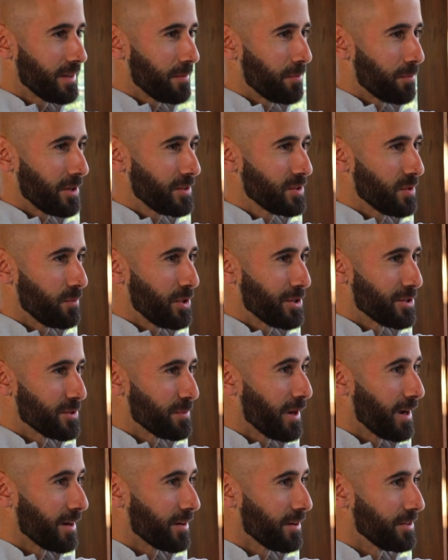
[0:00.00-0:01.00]
Bring some years
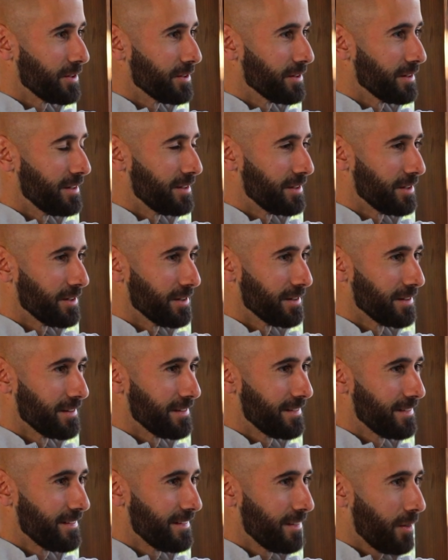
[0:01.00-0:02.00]
back on your age here.
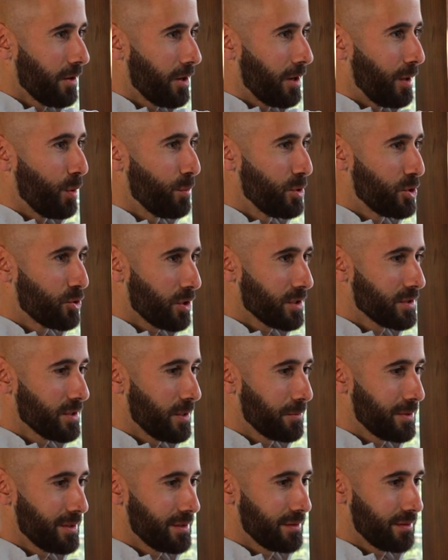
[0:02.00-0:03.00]
All right, let me draw
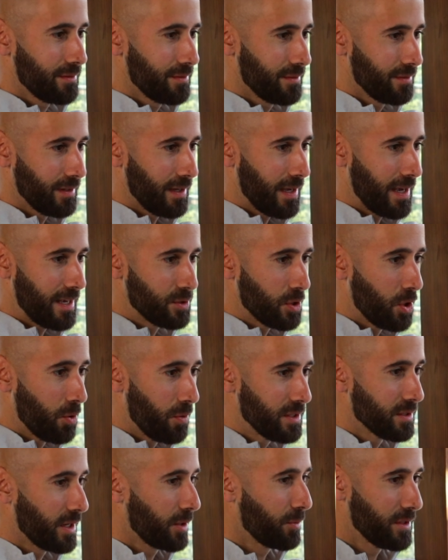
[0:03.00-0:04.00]
something. As
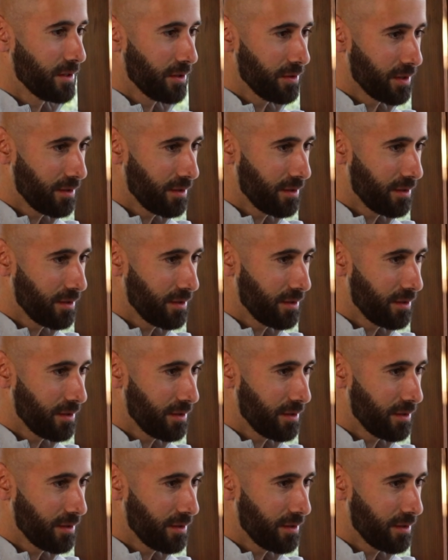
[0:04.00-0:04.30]
always, like we tell the